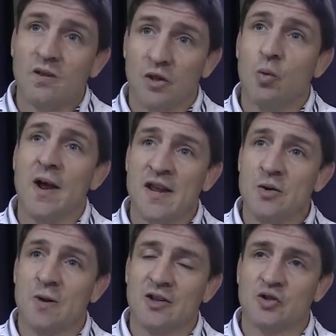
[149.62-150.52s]
the way
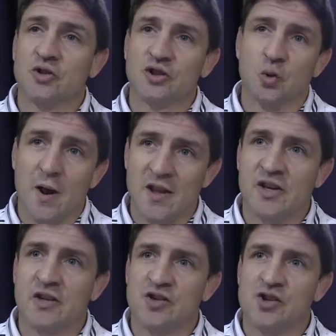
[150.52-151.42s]
he wrestles, the way
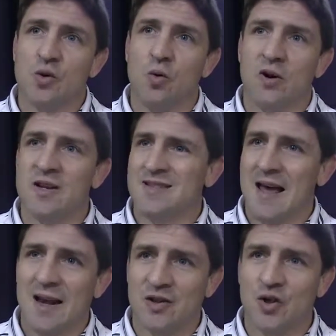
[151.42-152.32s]
he can score, his
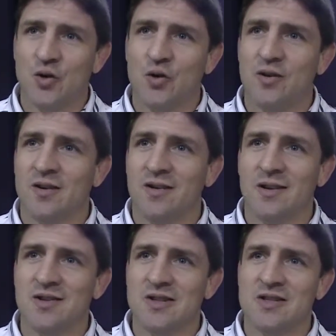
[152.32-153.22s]
attitude,
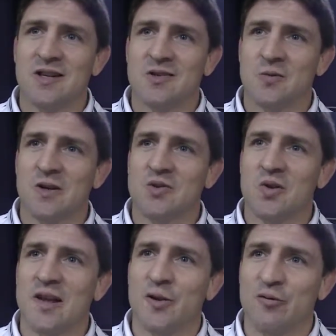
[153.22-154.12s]
and he just doesn't
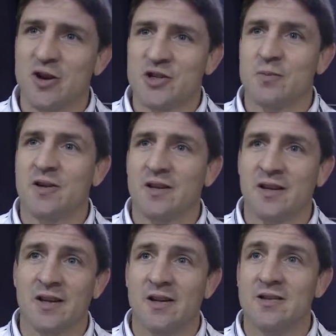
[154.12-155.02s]
wrestle like a freshman. And
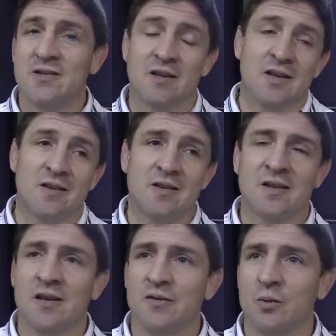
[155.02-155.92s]
again, he's a kid that
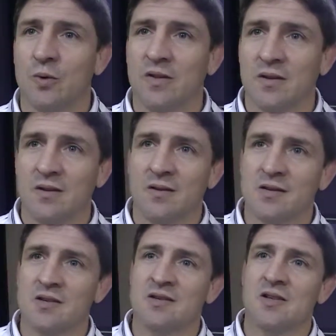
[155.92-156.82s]
didn't even win the,
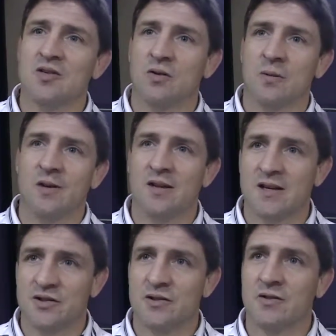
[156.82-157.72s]
the state tournament
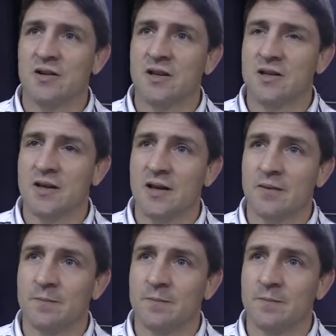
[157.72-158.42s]
last year in Indiana.